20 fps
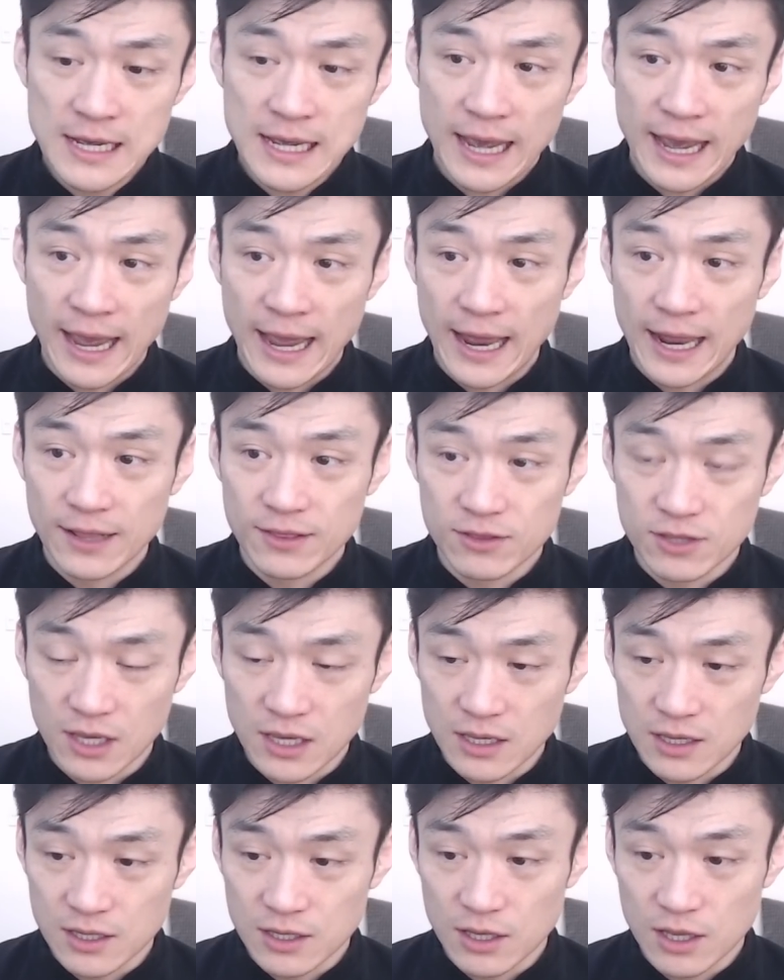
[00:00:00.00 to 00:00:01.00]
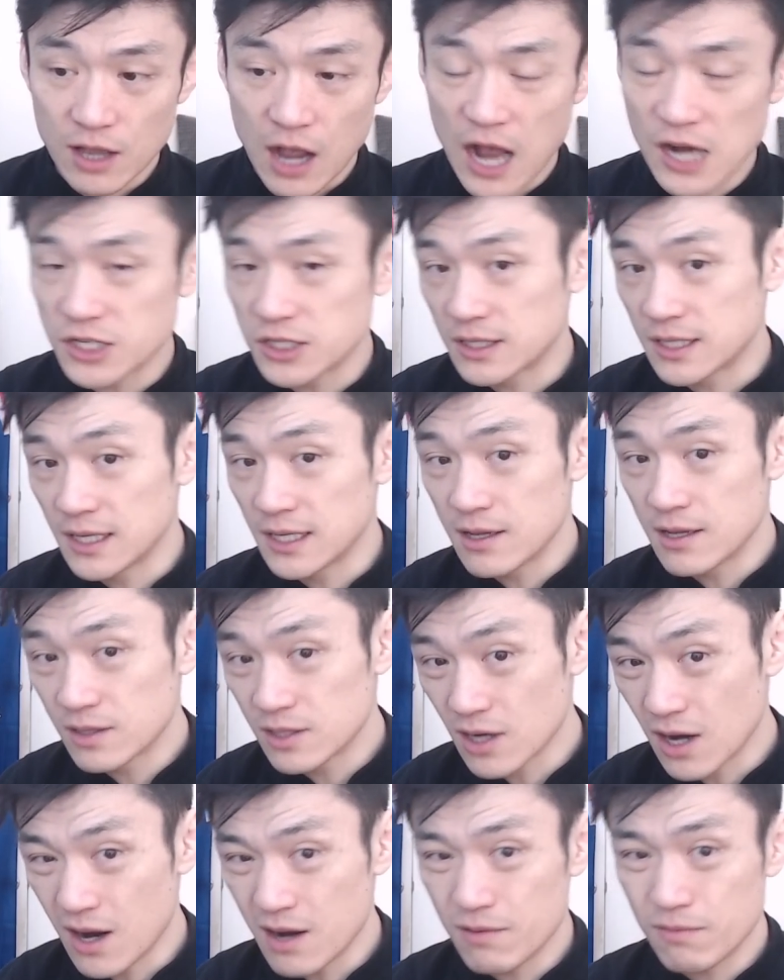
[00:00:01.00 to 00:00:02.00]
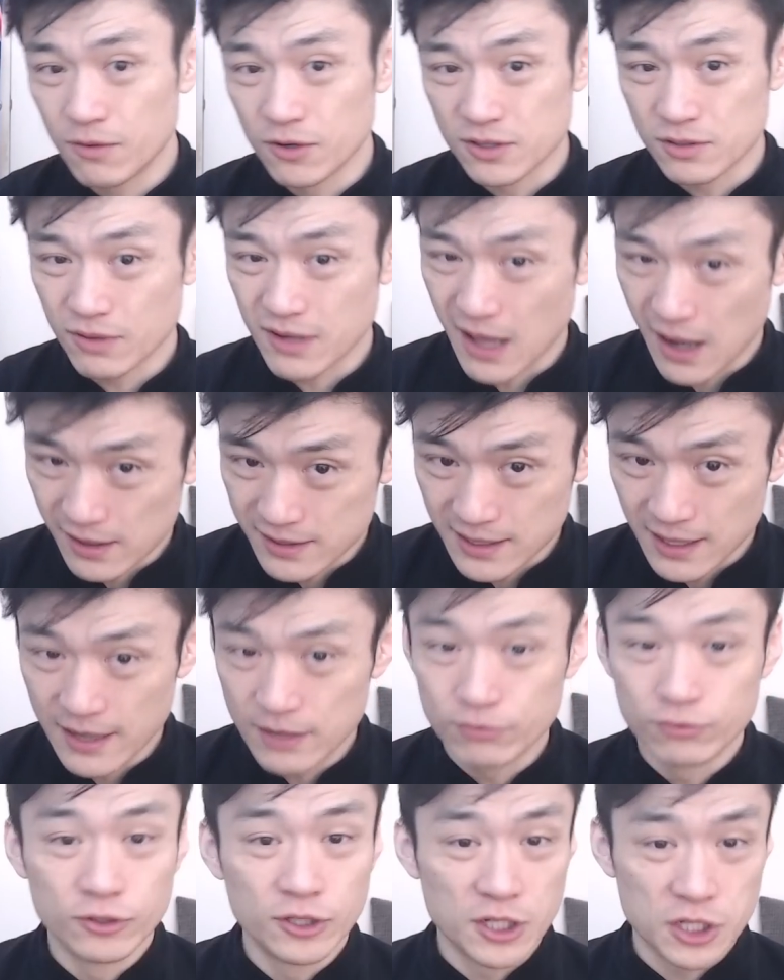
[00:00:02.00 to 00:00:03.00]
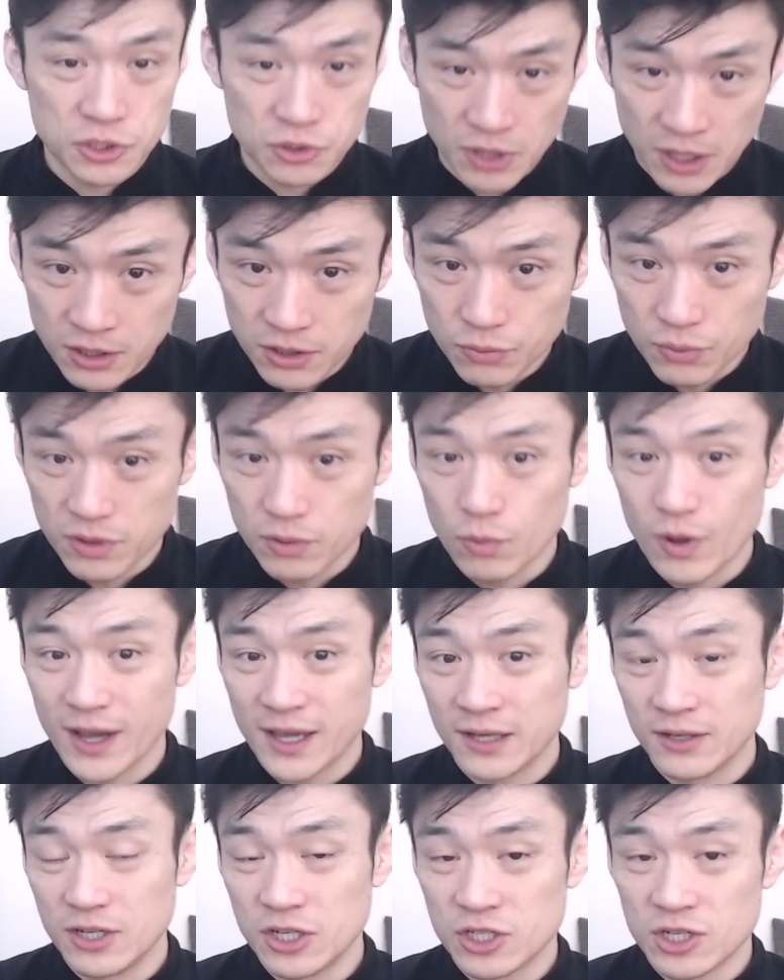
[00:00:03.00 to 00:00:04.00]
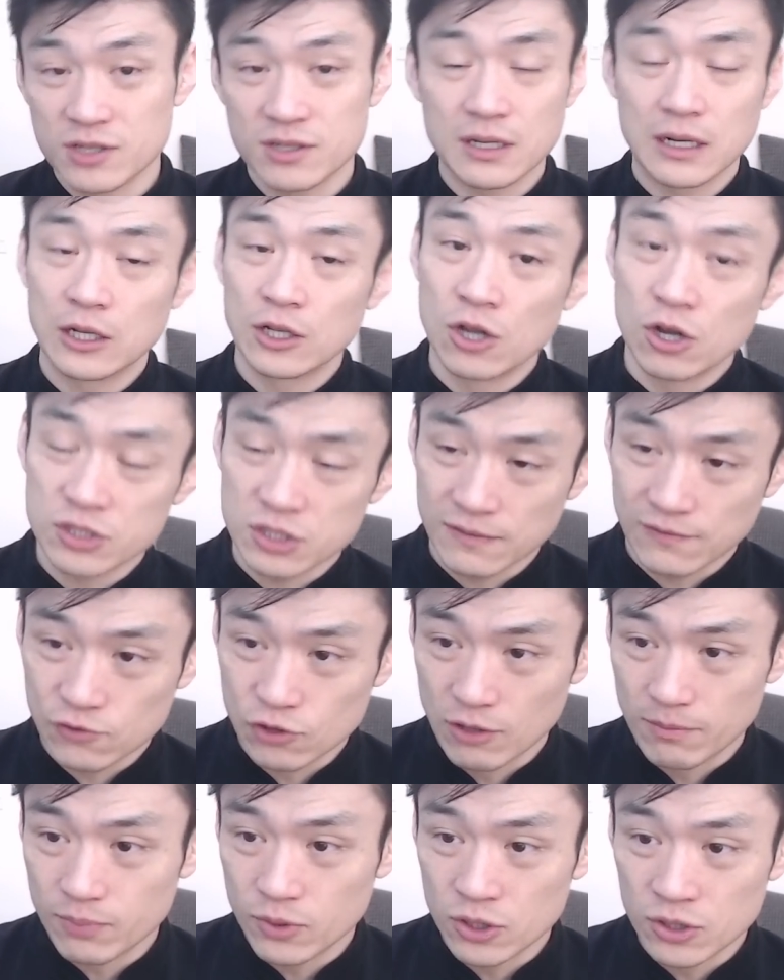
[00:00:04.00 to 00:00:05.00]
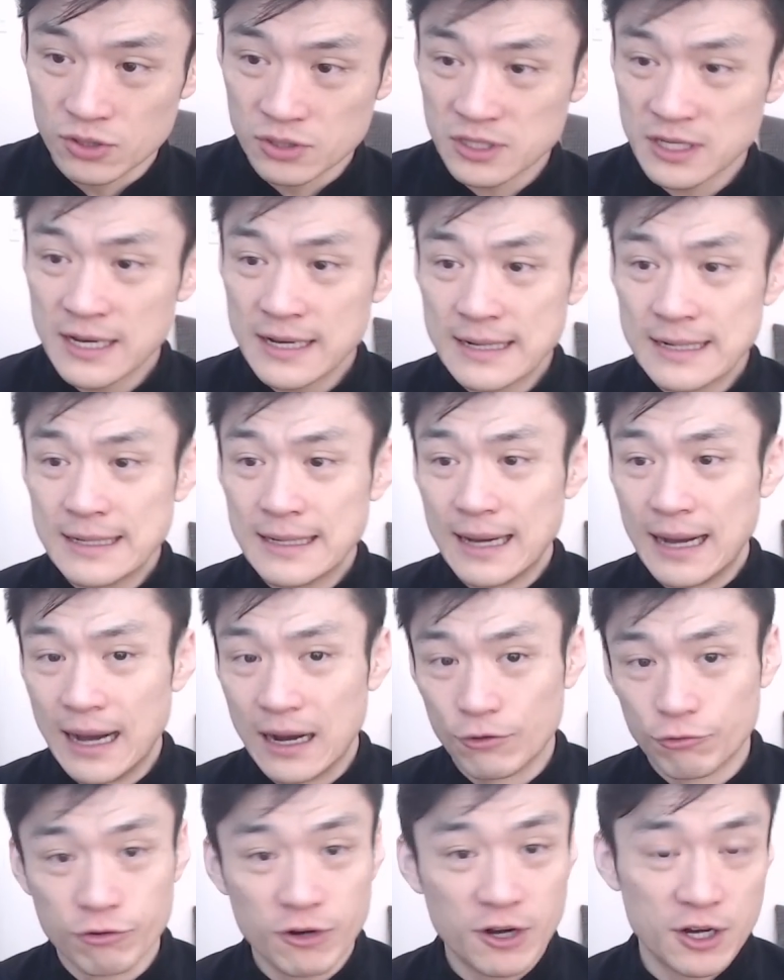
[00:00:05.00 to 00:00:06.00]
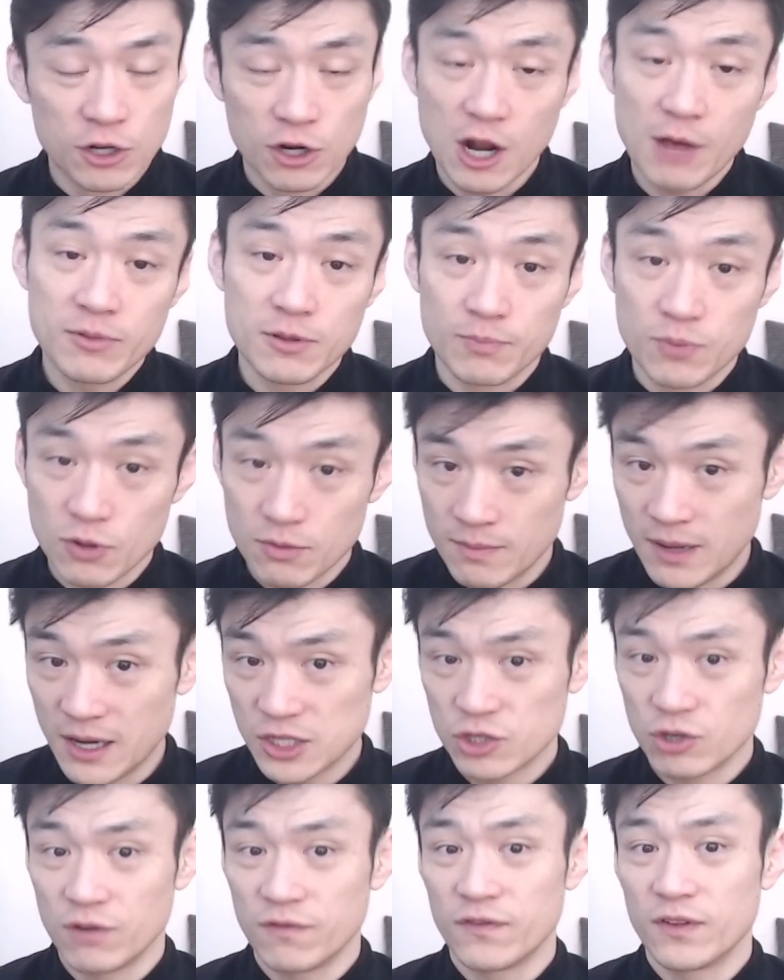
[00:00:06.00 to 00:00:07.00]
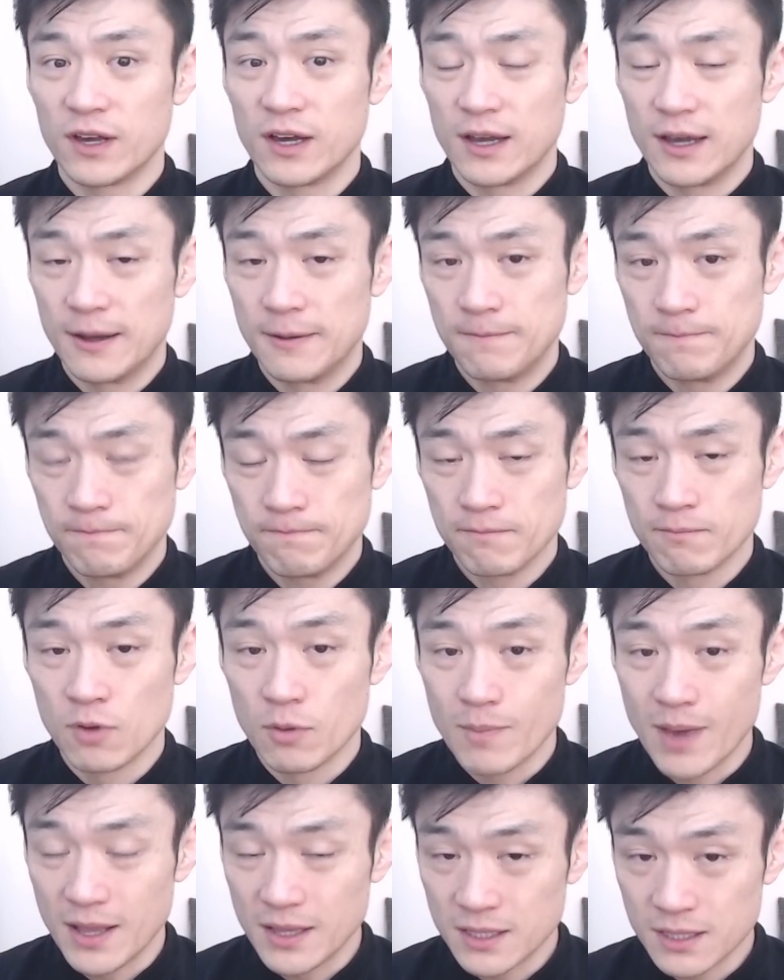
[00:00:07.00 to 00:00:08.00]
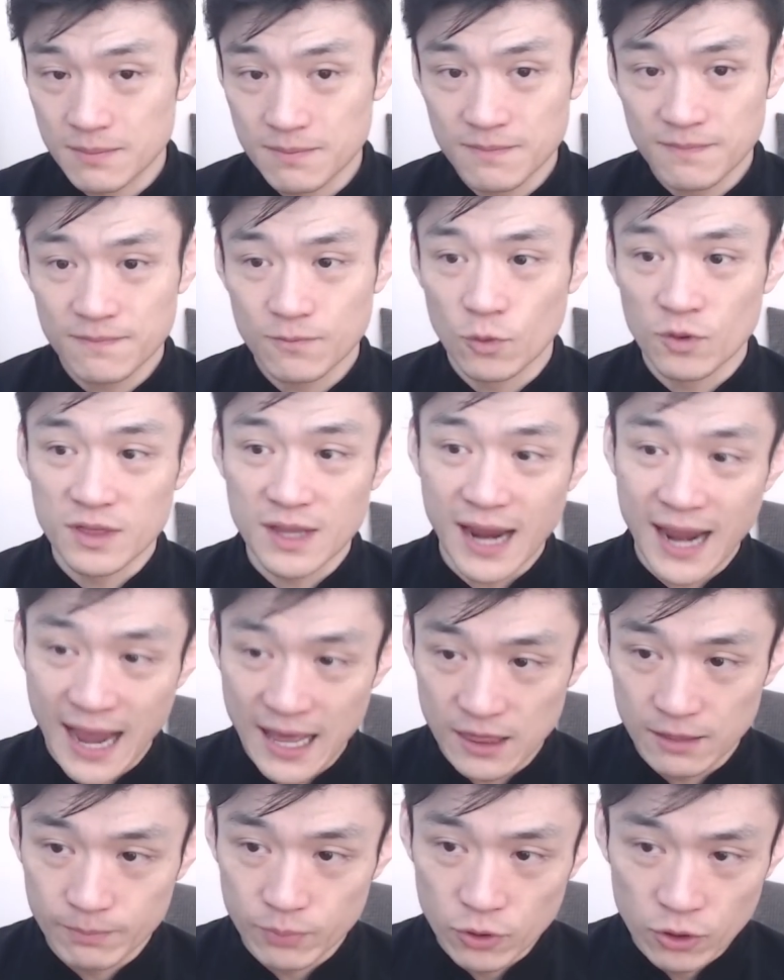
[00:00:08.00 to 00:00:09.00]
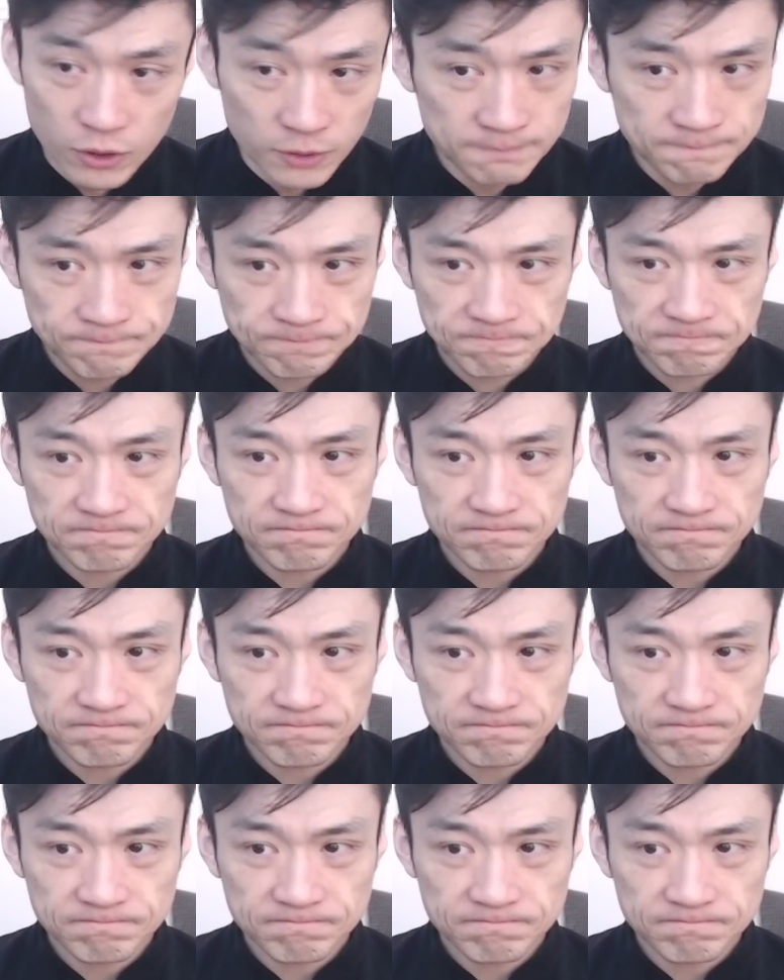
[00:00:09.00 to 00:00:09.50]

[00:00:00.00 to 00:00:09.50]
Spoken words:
And the Argentinian side was on the other side, really struggled with the wet conditions, lots of drop balls, really not able to build much of momentum when they had the ball.